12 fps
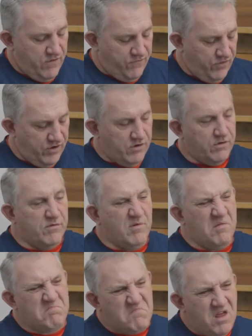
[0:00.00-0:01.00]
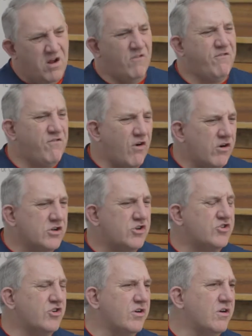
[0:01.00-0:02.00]
for your, you know,
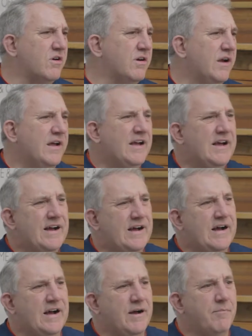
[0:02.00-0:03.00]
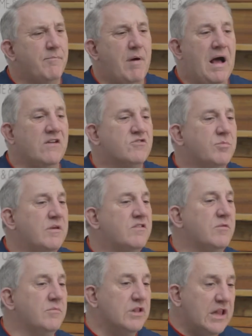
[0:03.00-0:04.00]
furniture, uh, possibly
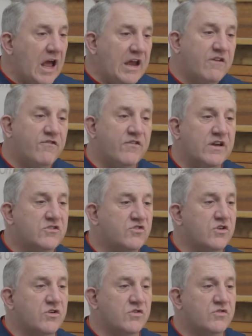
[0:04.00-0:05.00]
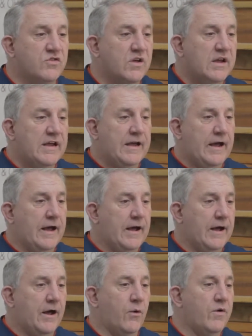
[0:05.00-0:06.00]
some light fixtures.
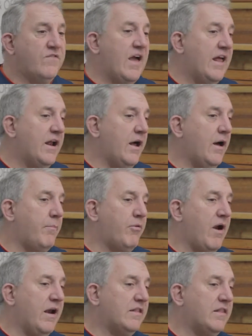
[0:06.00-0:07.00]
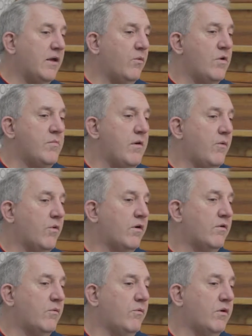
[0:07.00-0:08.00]
Uh, we've got a product that we,
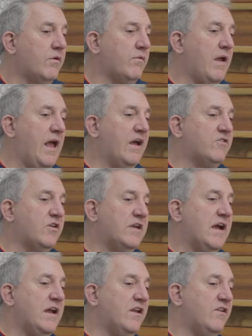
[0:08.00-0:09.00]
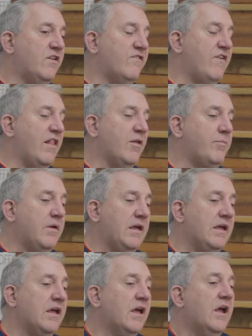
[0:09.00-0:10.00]
we're, we're actually kind of
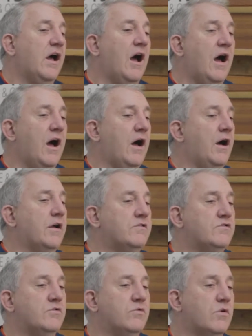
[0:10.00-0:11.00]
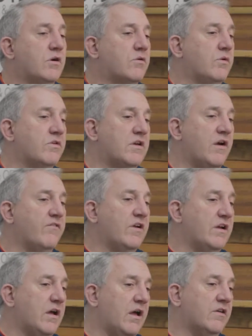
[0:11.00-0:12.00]
developing uh, to work with
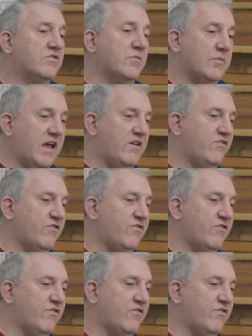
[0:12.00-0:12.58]
covering uh, some light